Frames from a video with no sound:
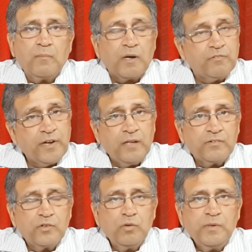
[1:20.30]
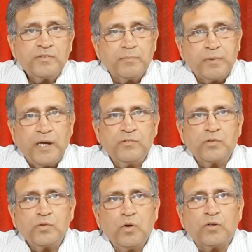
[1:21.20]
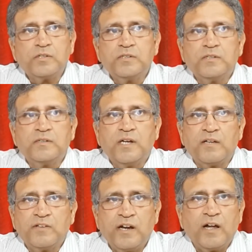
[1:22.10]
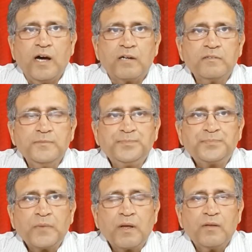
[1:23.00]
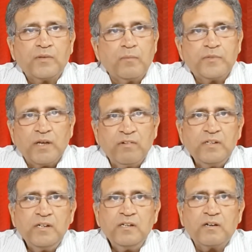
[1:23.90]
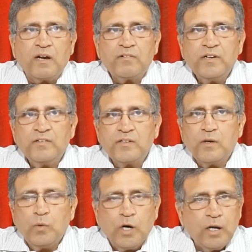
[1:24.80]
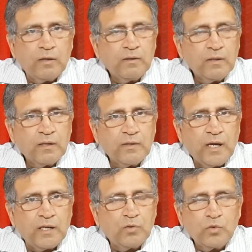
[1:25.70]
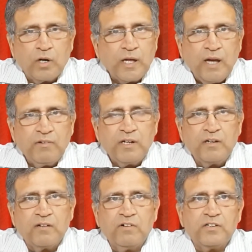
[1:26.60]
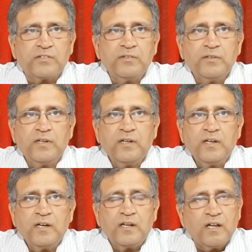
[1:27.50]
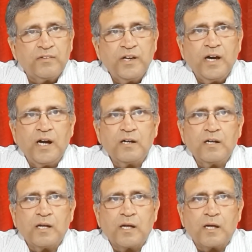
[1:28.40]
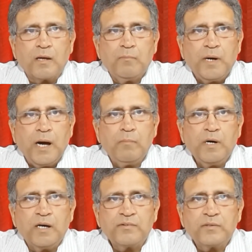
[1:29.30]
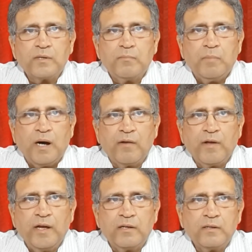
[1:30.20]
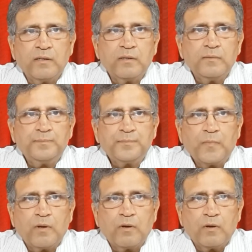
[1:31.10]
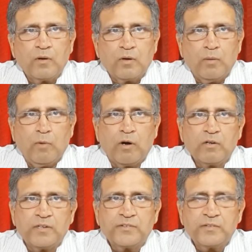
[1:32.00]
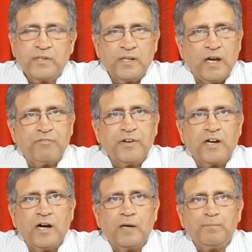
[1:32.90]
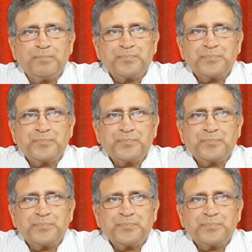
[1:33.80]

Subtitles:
But friends, you will be surprised to note that there are some 17 countries in the world that do not have any rivers. Now they are Bahamas, Bahrain, Comoros in Africa,